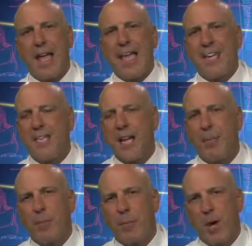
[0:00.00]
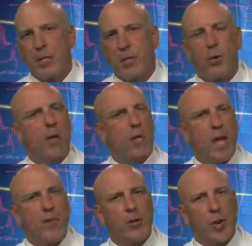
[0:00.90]
Anytime a BruxZir or a
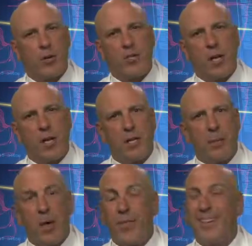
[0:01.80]
lava crown is tried in the mouth,